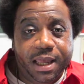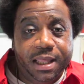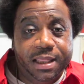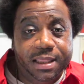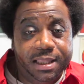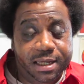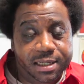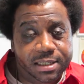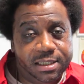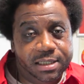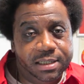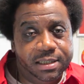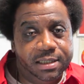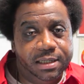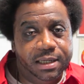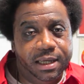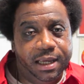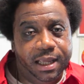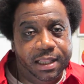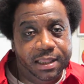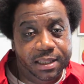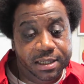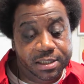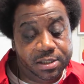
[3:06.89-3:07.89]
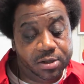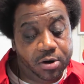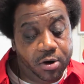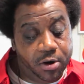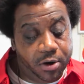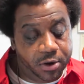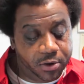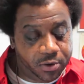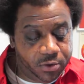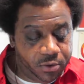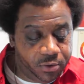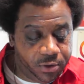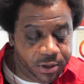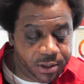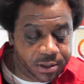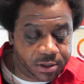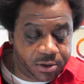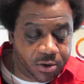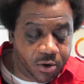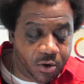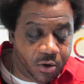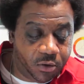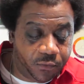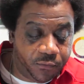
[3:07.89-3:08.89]
This article is
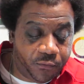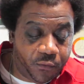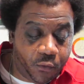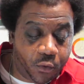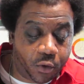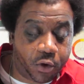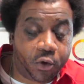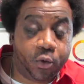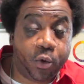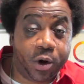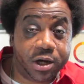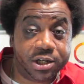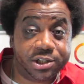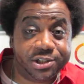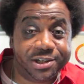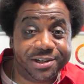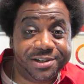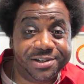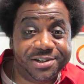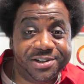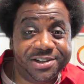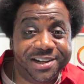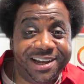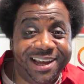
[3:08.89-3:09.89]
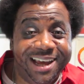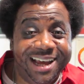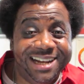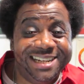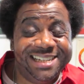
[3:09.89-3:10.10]
called 4 Questions